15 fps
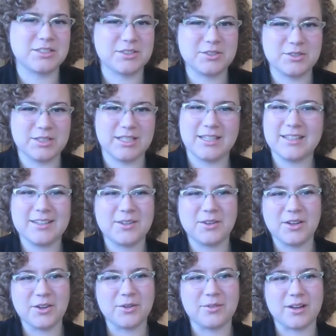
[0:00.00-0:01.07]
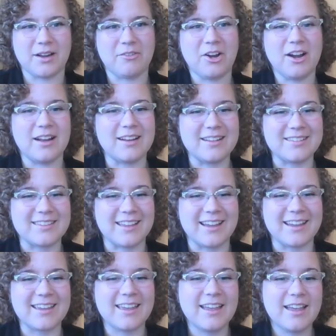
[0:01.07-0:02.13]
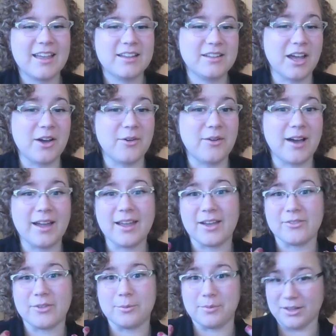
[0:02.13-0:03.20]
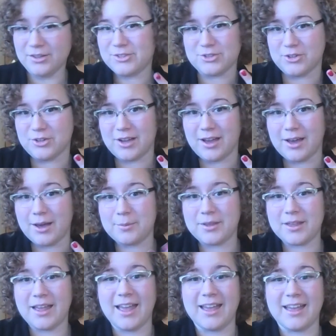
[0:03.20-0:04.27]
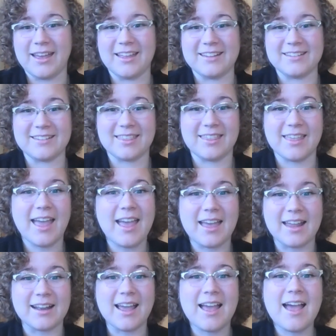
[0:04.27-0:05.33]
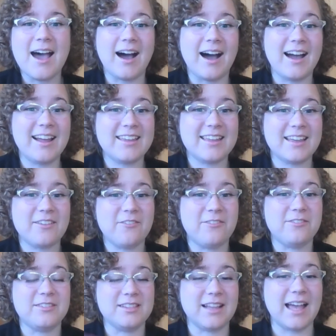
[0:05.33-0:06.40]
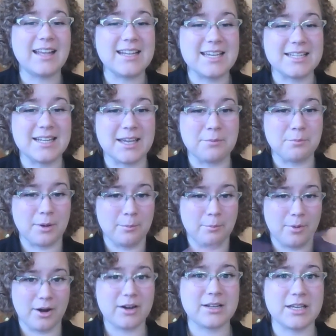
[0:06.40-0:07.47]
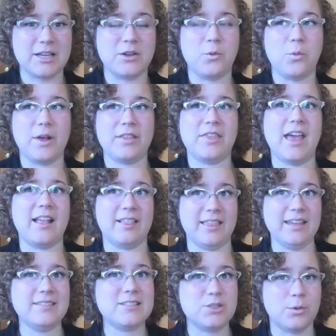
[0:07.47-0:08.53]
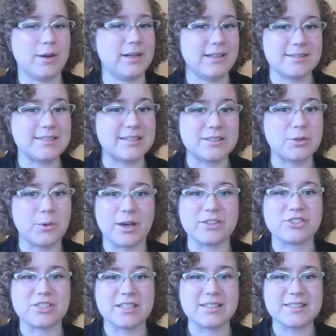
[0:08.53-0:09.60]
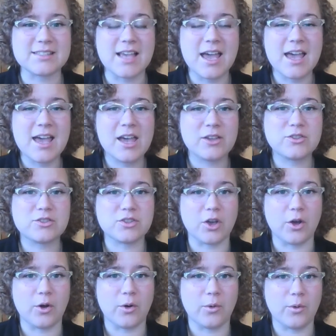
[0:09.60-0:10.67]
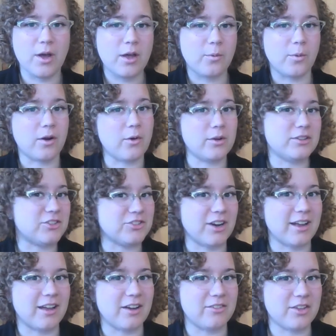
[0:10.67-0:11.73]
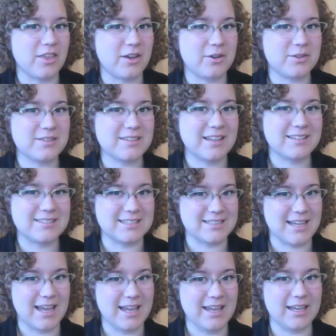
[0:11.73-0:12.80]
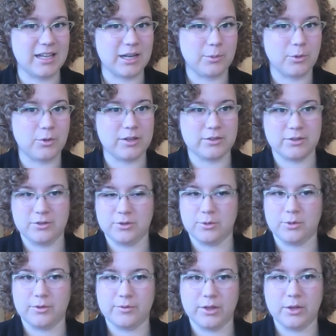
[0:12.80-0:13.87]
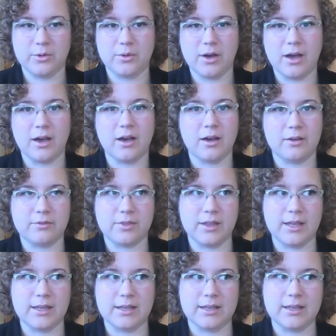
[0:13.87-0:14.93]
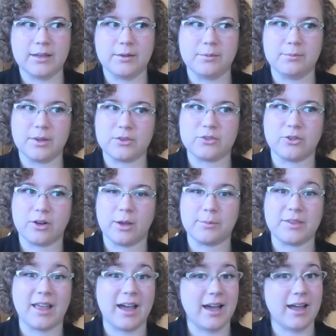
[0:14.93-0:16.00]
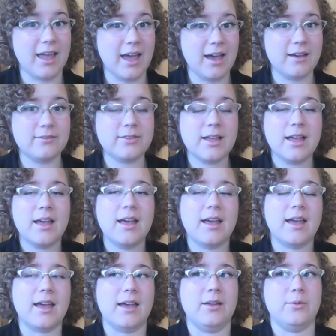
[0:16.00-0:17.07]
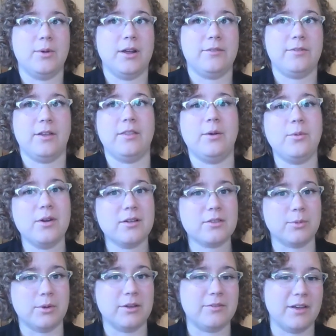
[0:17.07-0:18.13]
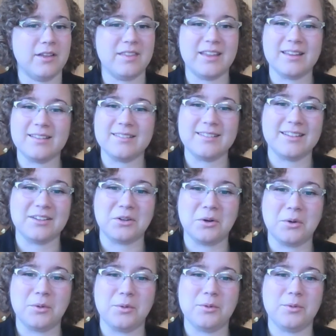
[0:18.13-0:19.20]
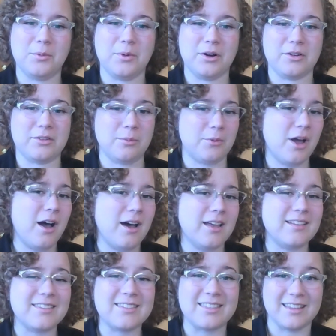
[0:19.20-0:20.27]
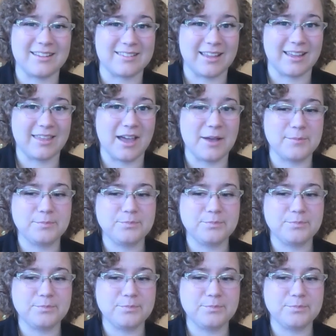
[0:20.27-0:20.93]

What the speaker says: Do you need, whatever? And it's like, no, I have a menstrual cup. And then I get flooded and bombarded with at least 26 questions. So we're going to try and cover those today, and I'm going to do a review of the menstrual cups that I have, and why I found that works, why I found that, what are some cons, things like that.